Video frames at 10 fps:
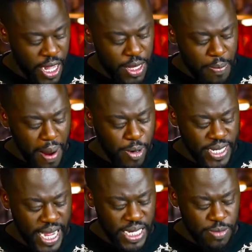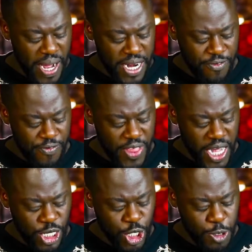The Bible says, But if
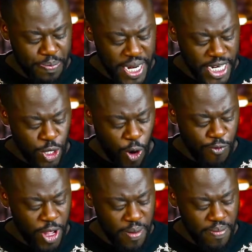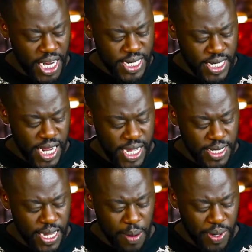the spirit of him that
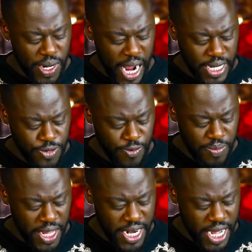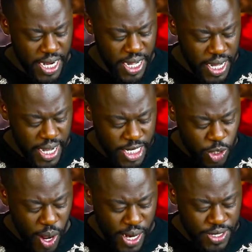raised up Christ from the dead
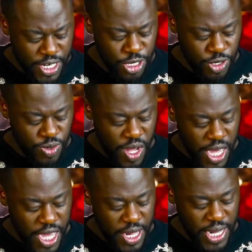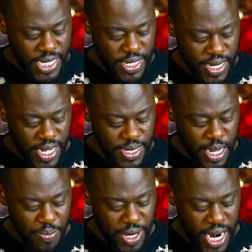dwells in you, he that raised
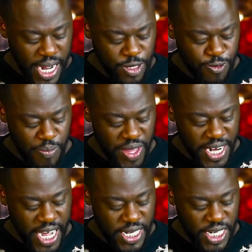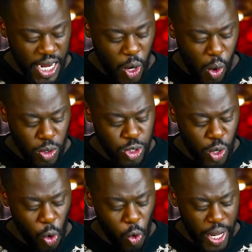up Christ from the dead shall
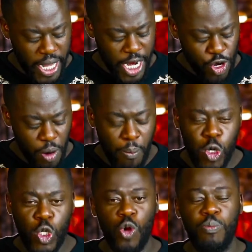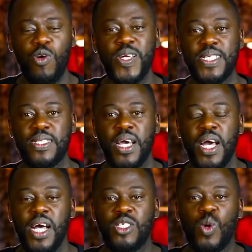also quicken your mortal bodies.
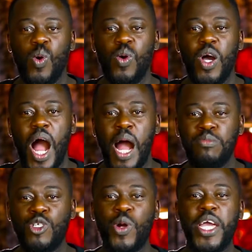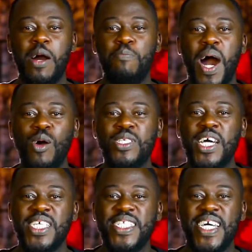So, I'm talking about
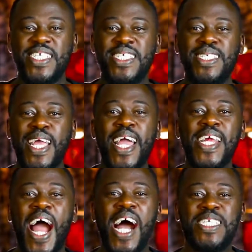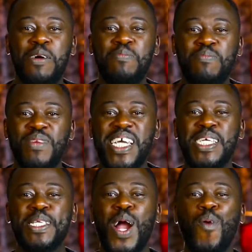the second Adam
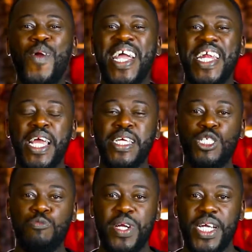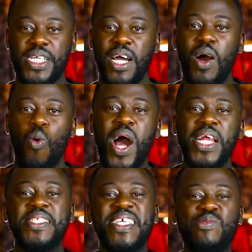is a quickening spirit. What
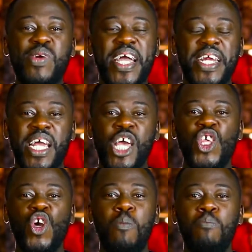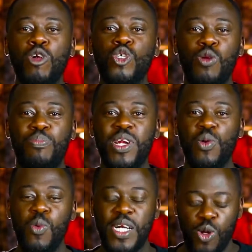is he quickening? Your mortal body.
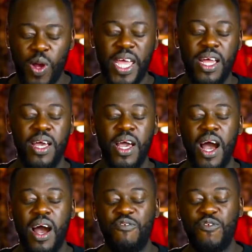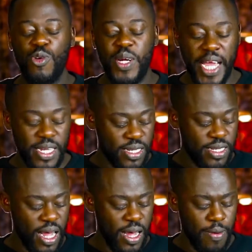We were talking a few
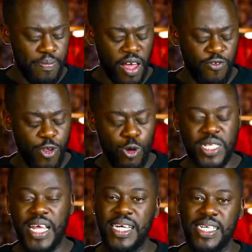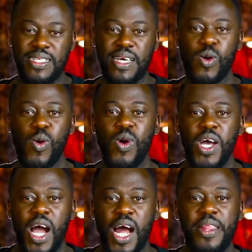days, um, a few Sundays ago
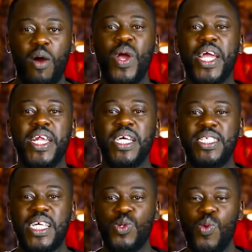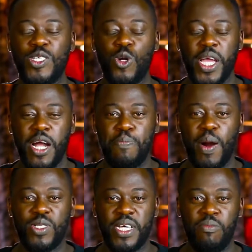at the Awakening Church, we were talking
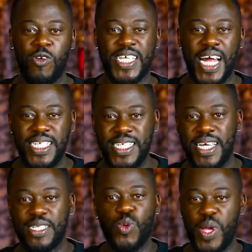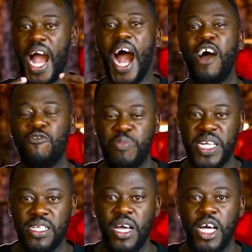about immortality as we have been